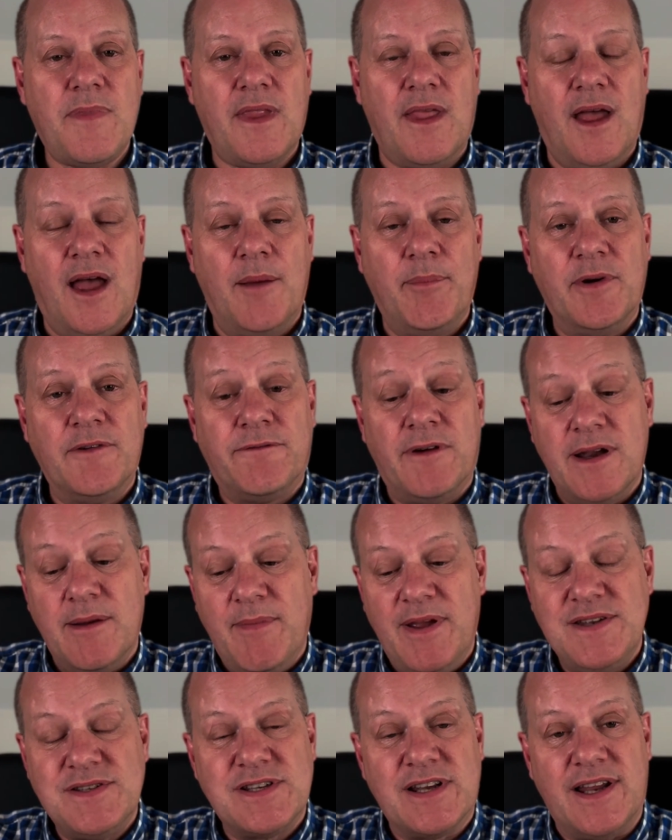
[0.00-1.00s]
But
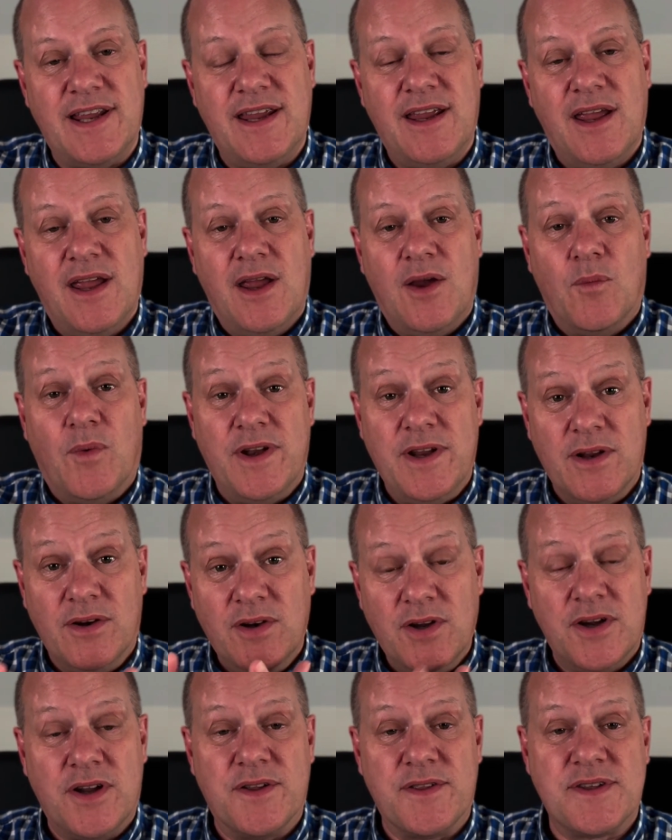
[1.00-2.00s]
fundamentally, when you
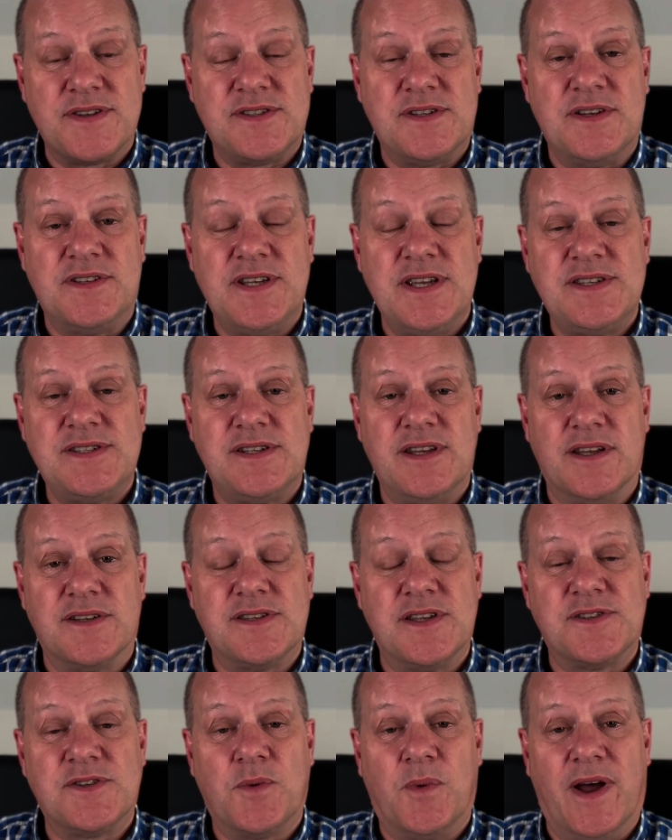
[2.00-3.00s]
look at the statistics,
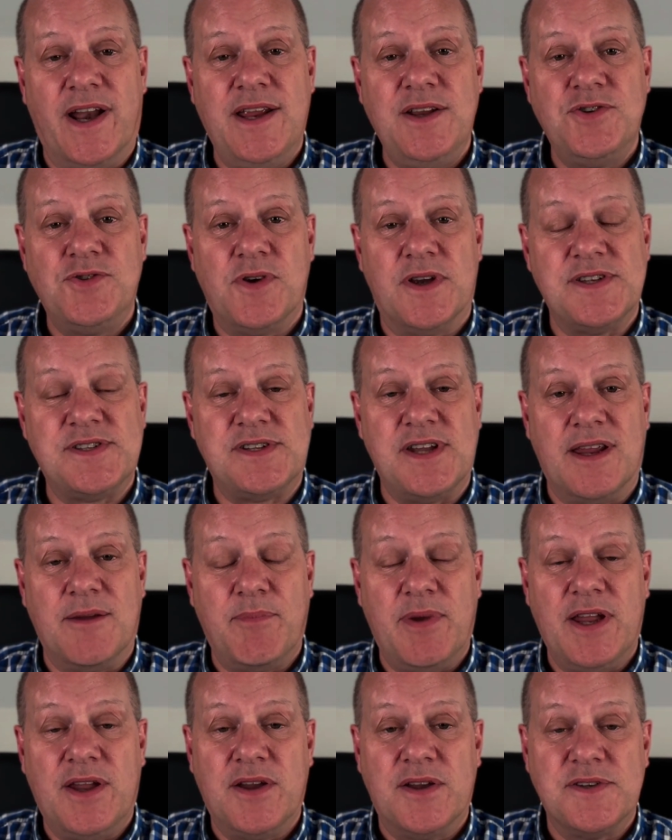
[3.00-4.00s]
it's quite interesting,
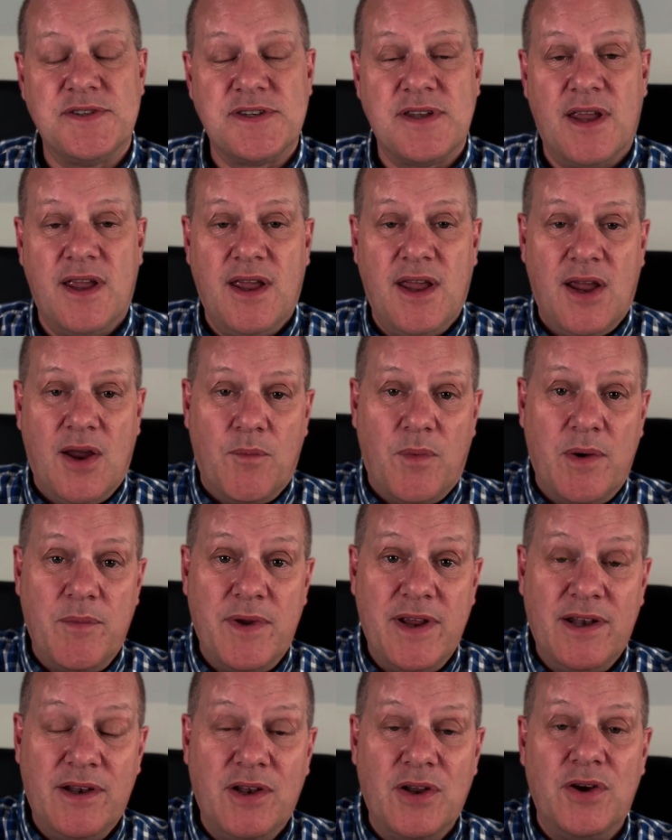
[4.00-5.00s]
because when
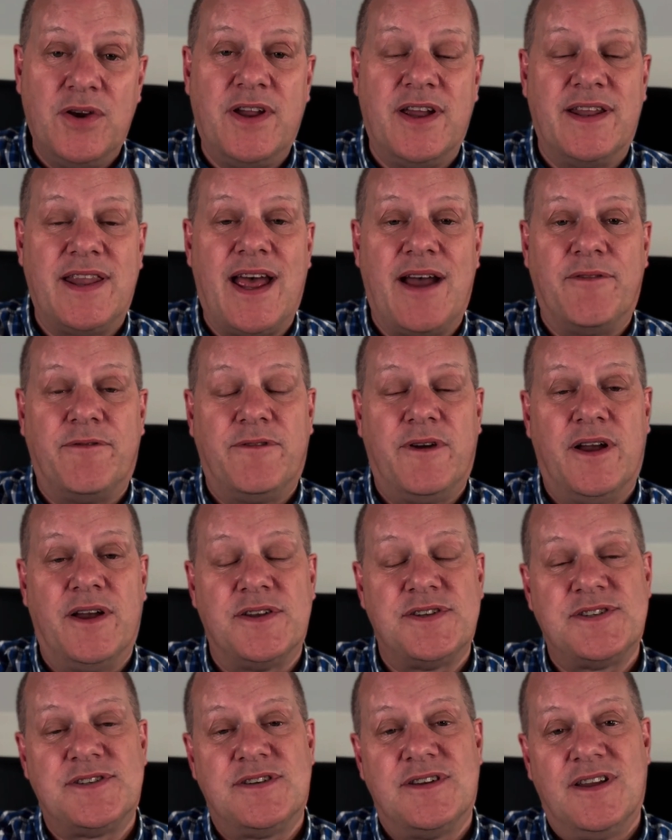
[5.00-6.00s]
we look at that
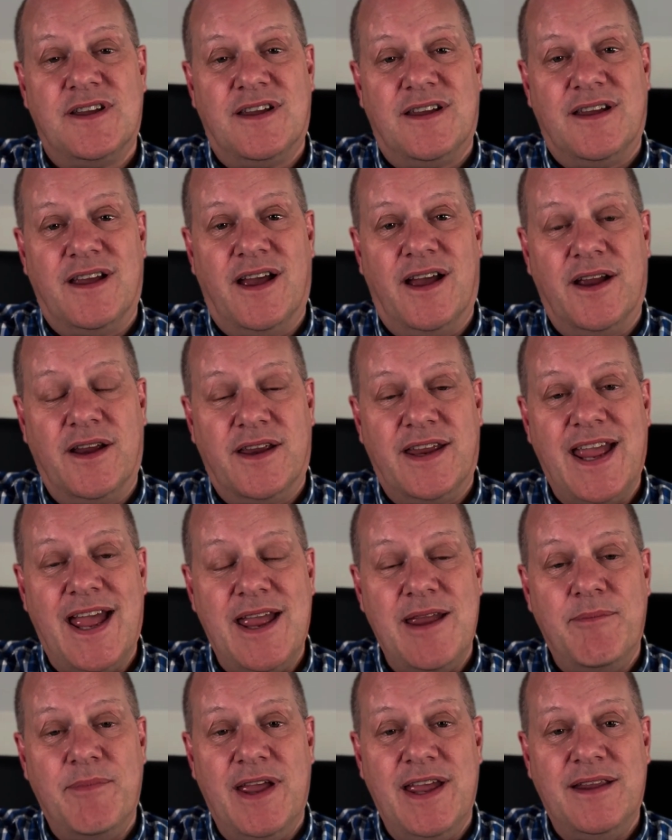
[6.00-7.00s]
first
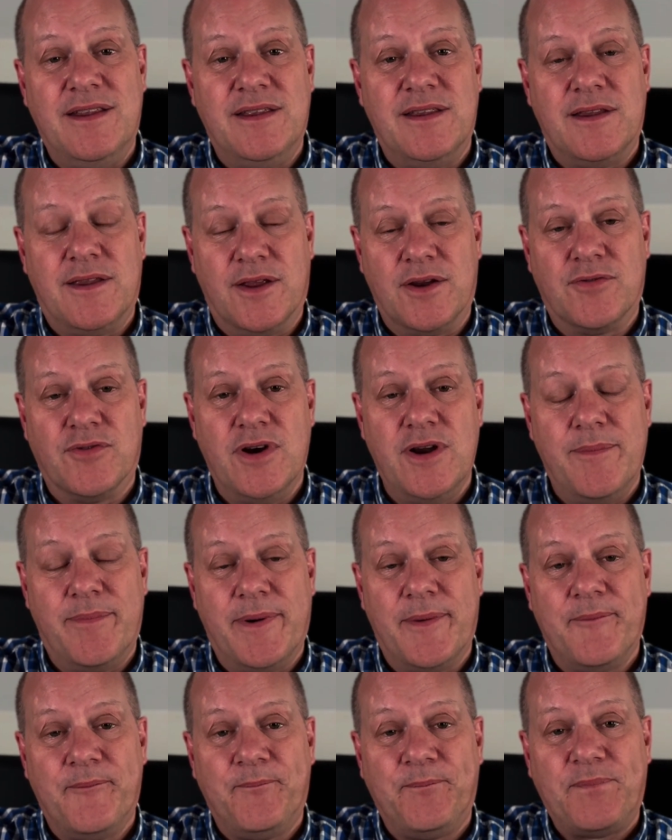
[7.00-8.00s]
game in the group,
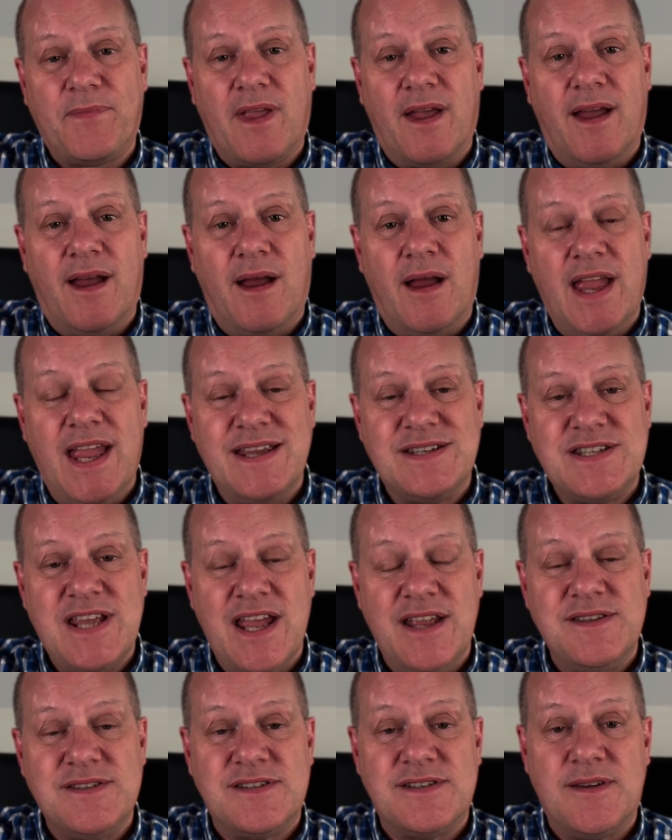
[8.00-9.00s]
it
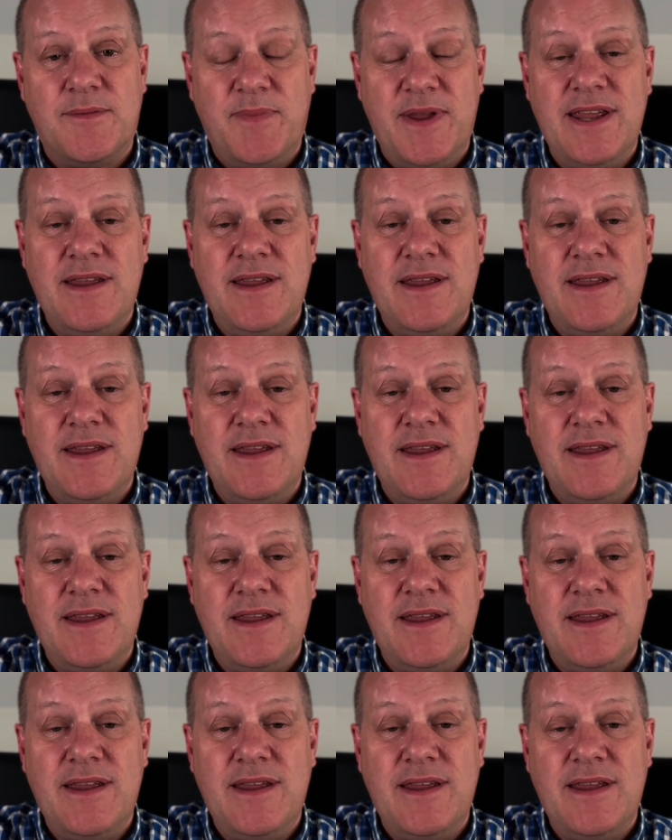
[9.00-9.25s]
tends to